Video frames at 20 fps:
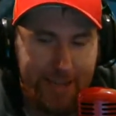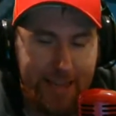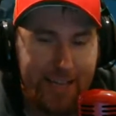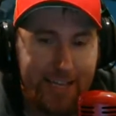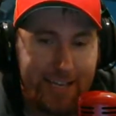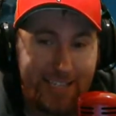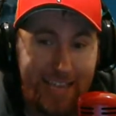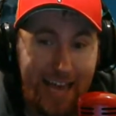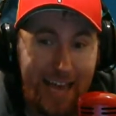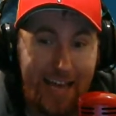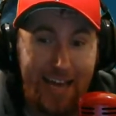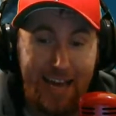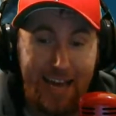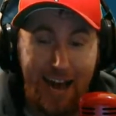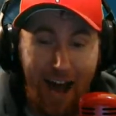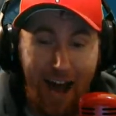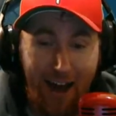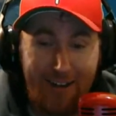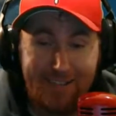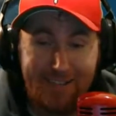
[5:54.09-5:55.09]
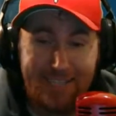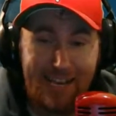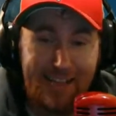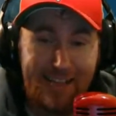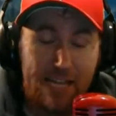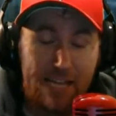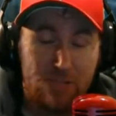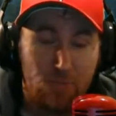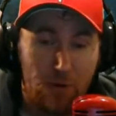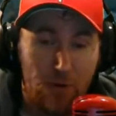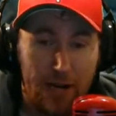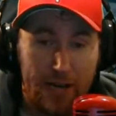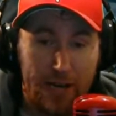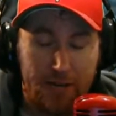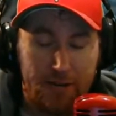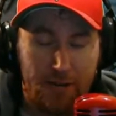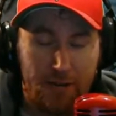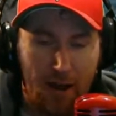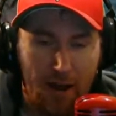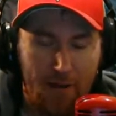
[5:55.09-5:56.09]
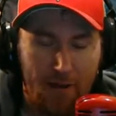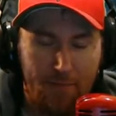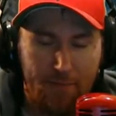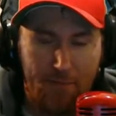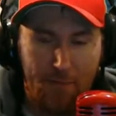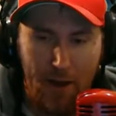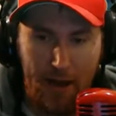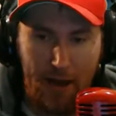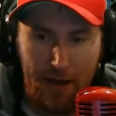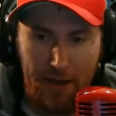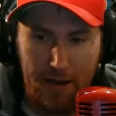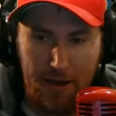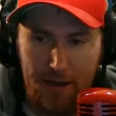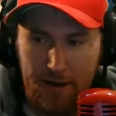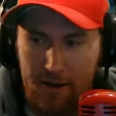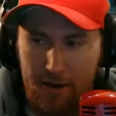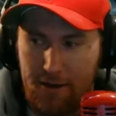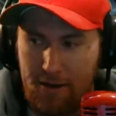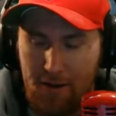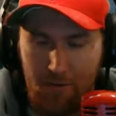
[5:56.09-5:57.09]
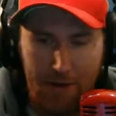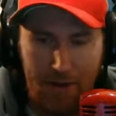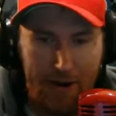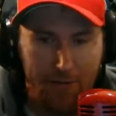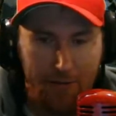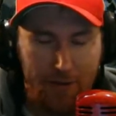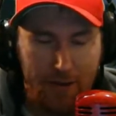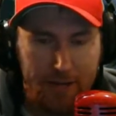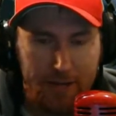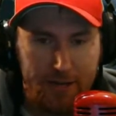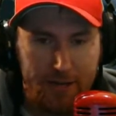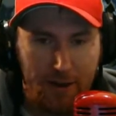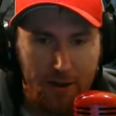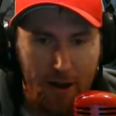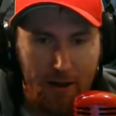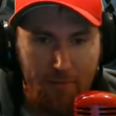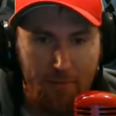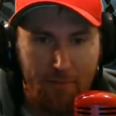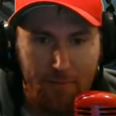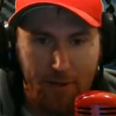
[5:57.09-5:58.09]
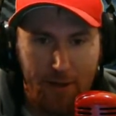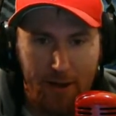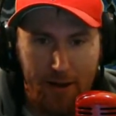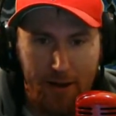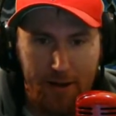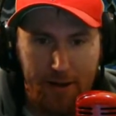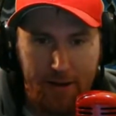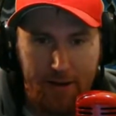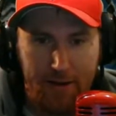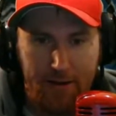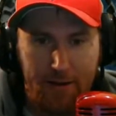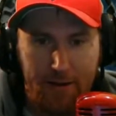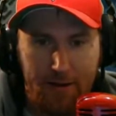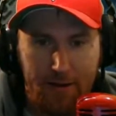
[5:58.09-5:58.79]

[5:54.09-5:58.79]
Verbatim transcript: Now, that I'll say that's when I got my, uh, when I really got my, uh,